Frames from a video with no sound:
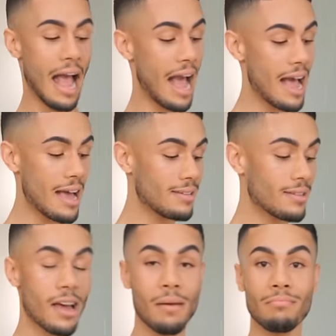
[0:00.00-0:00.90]

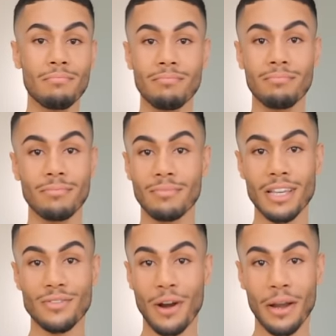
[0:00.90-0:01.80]
and
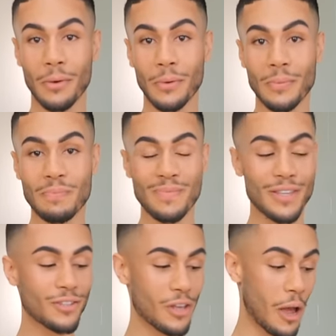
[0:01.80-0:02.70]
it's very cool.
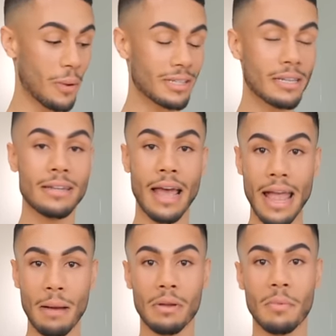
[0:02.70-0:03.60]
So
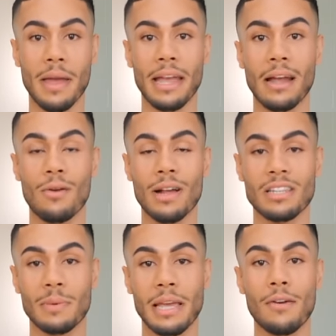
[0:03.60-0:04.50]
today I'm going to be making a
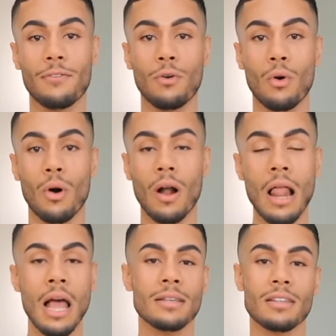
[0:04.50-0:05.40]
recipe for
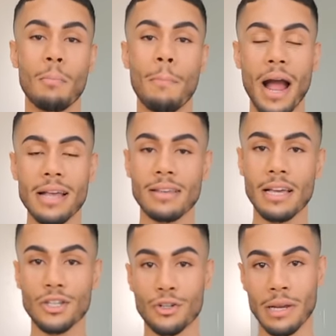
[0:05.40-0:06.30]
some
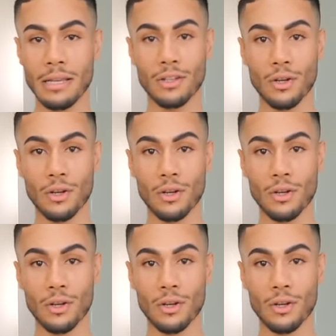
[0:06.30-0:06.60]
bite-sized treats